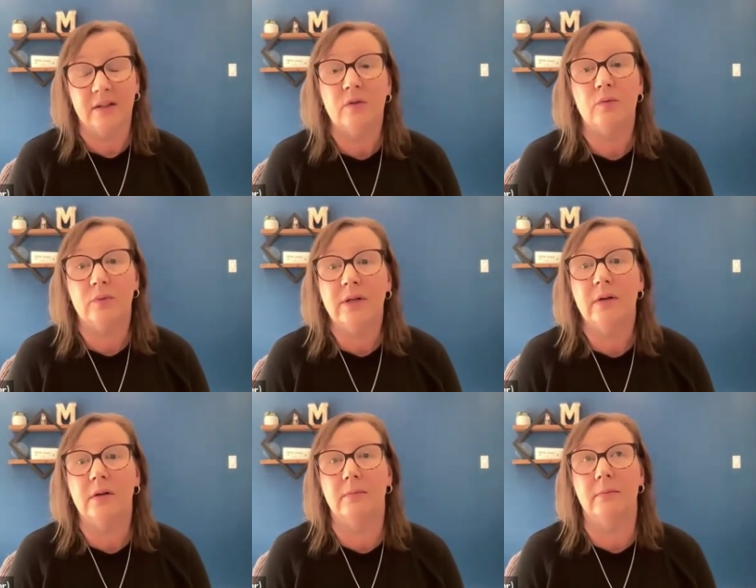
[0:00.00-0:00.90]
think the
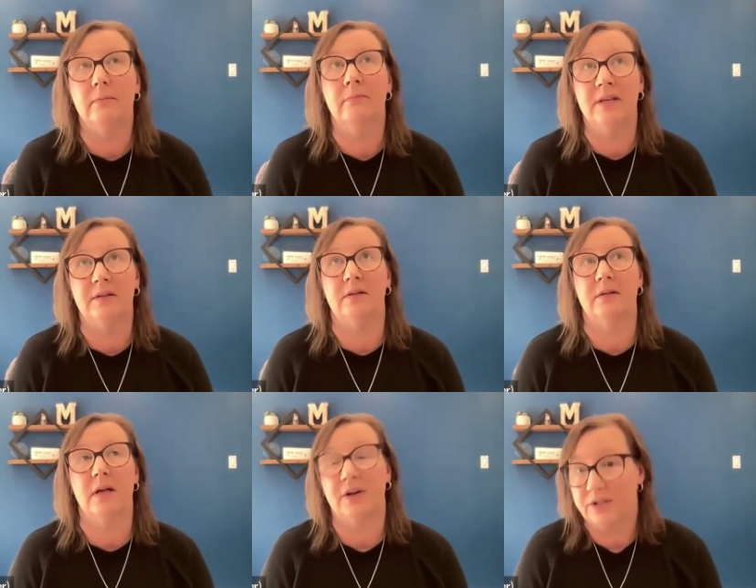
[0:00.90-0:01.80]
real
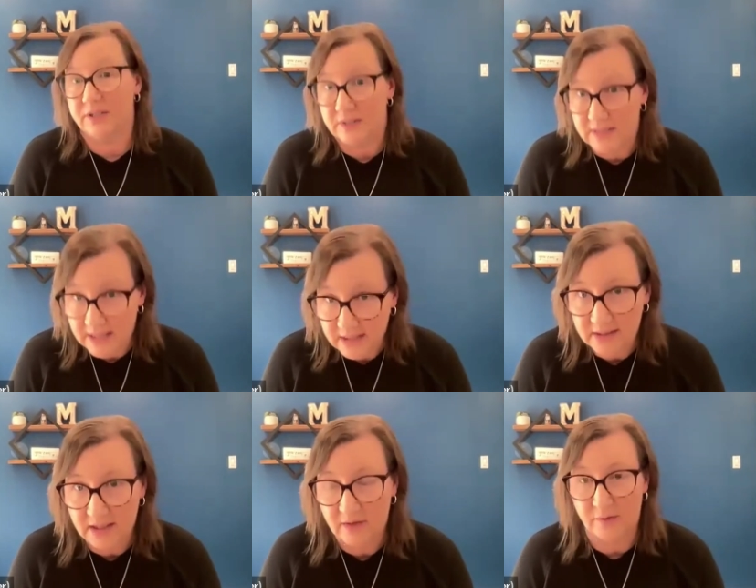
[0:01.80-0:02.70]
misunderstanding